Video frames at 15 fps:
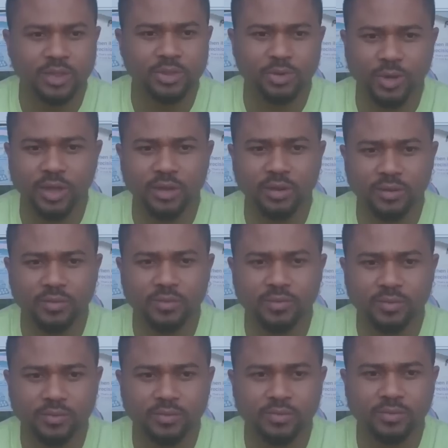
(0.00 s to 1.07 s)
That's right.
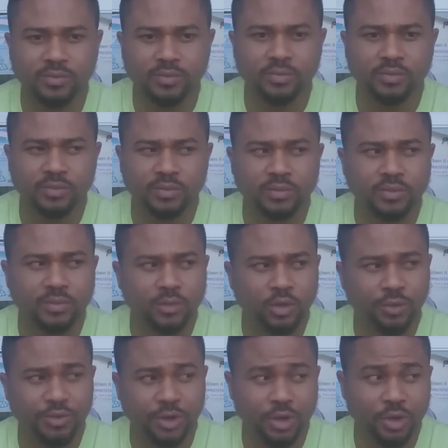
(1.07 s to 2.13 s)

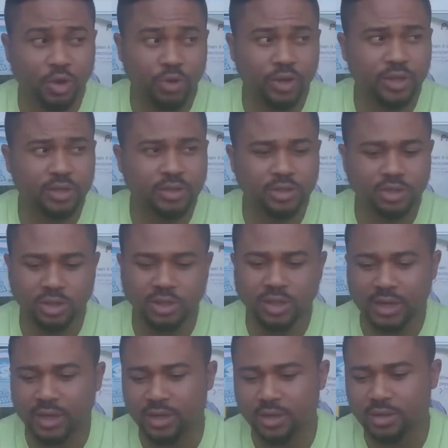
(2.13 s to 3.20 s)
Very correct.
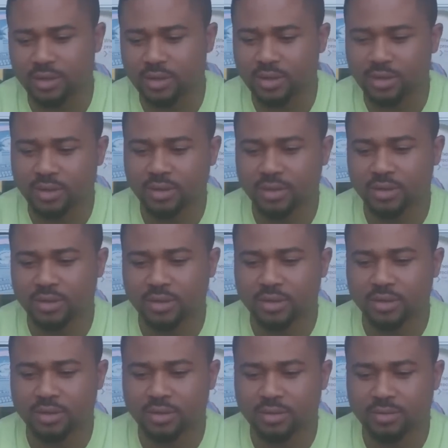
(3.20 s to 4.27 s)
Just like
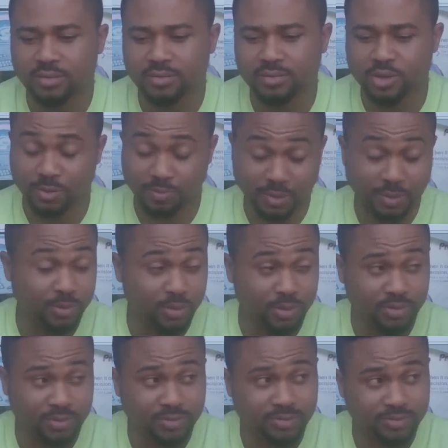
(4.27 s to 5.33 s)
some people,